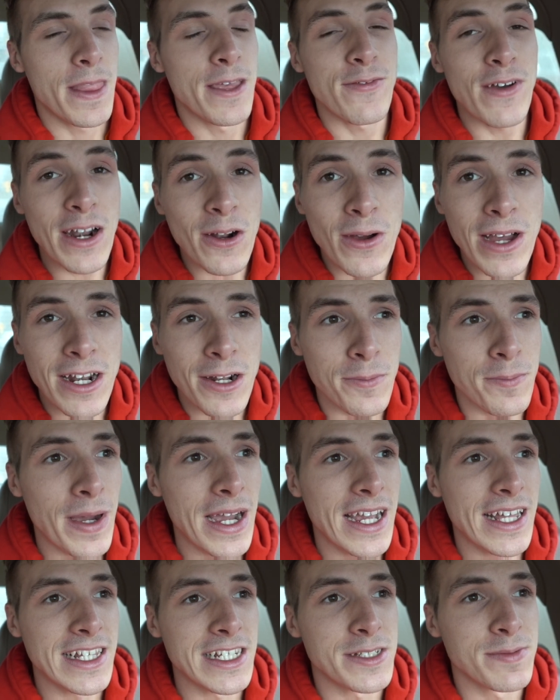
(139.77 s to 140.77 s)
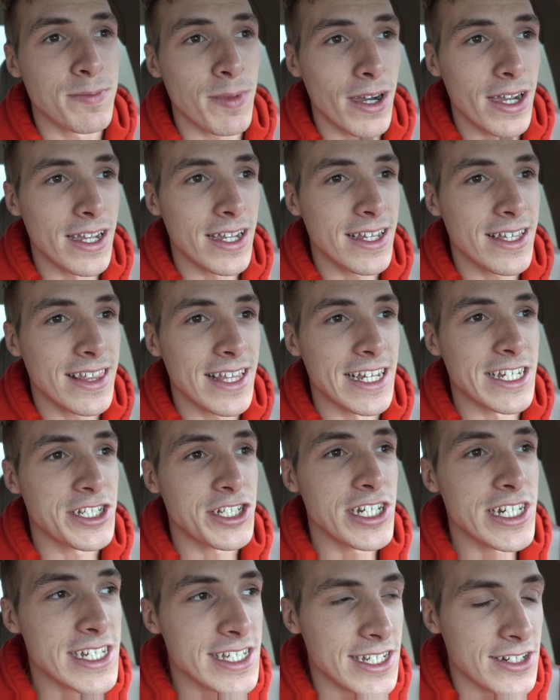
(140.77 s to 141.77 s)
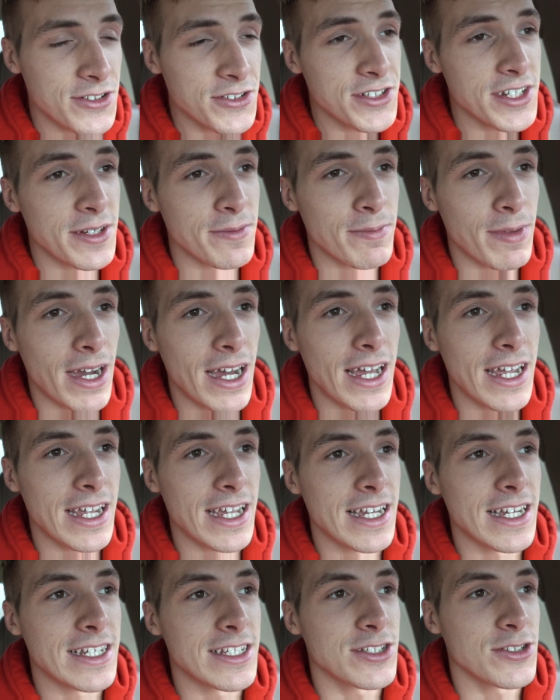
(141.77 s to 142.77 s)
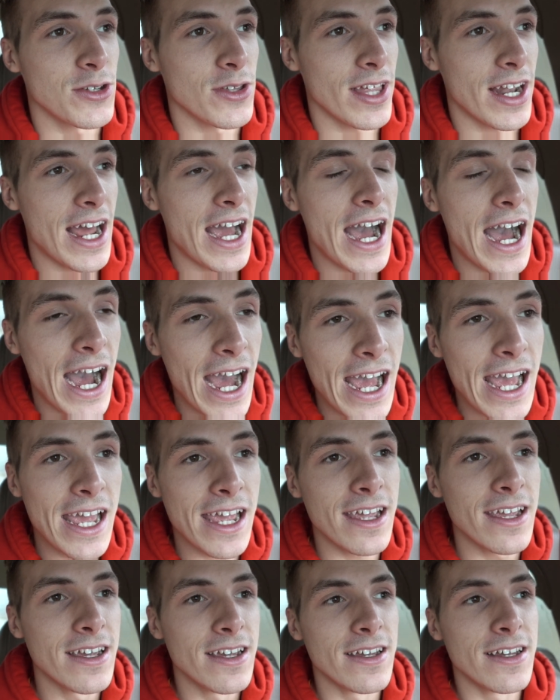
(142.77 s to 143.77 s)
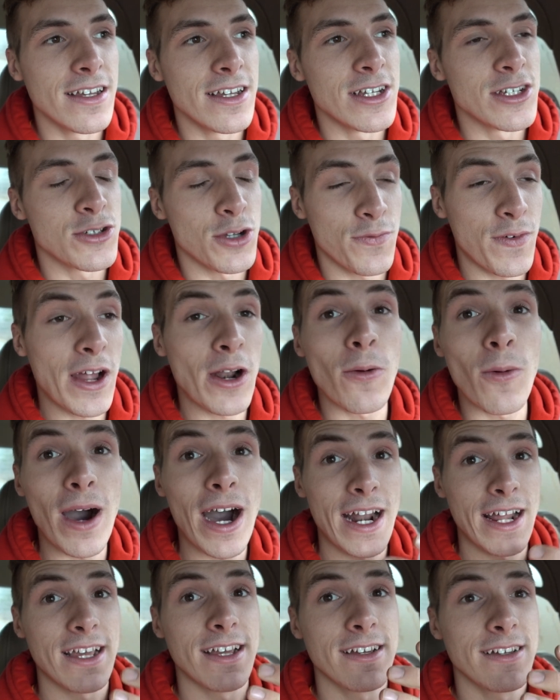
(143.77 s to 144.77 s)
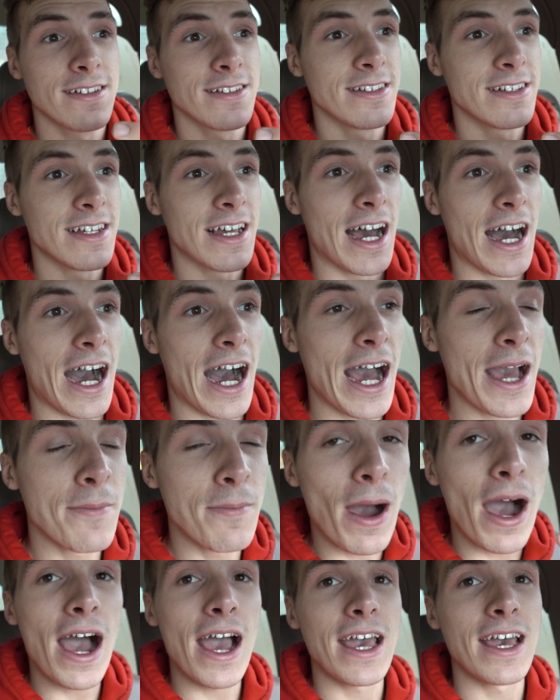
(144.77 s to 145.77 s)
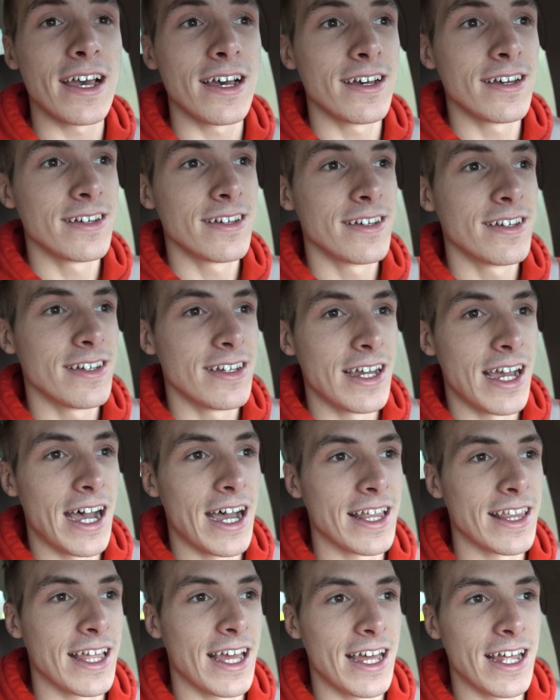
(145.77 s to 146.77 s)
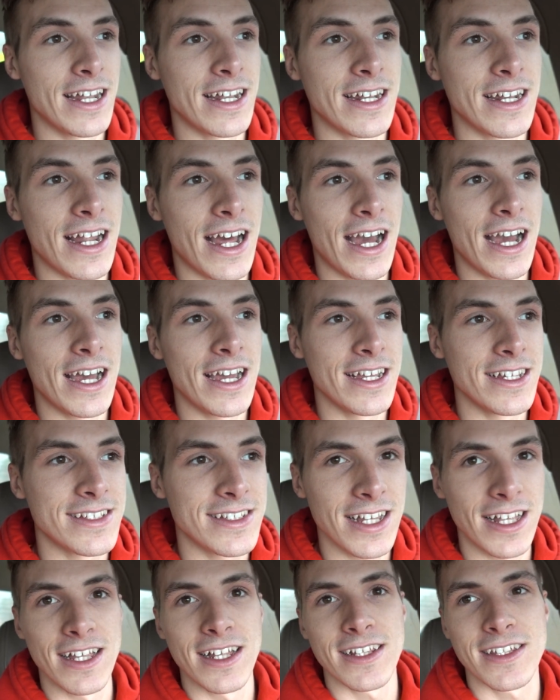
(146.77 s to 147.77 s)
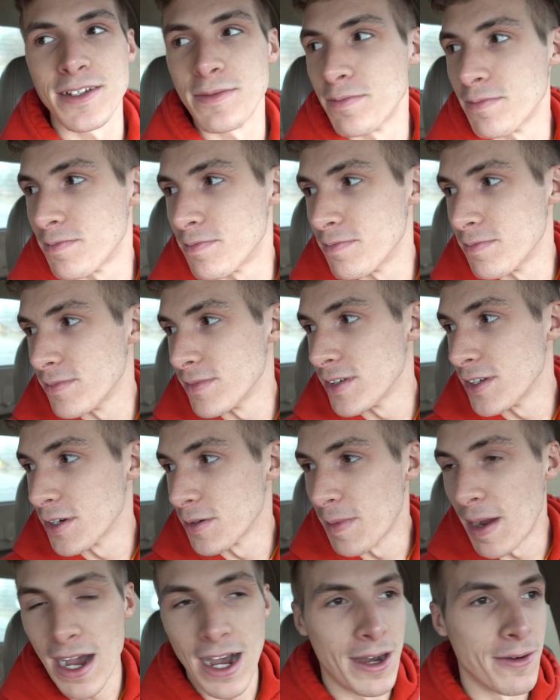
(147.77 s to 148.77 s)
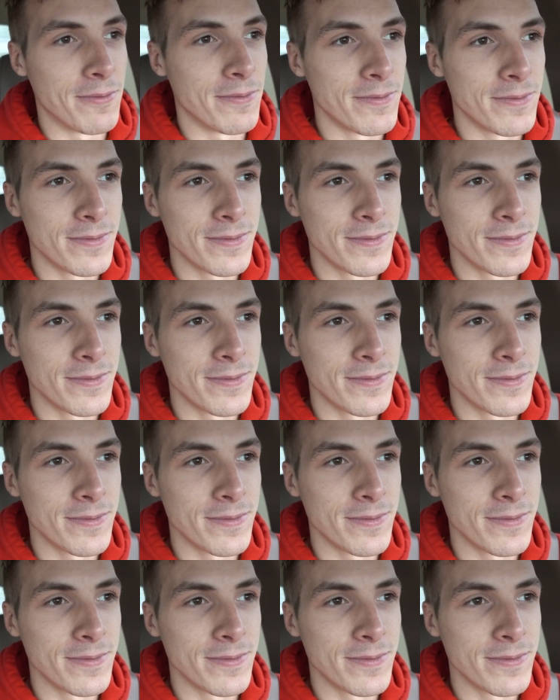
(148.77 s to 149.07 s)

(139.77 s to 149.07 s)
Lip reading: if I don't end up buying this bike, that she's interested in buying it so that so if I don't want it, I buy it and then I sell it to your mom.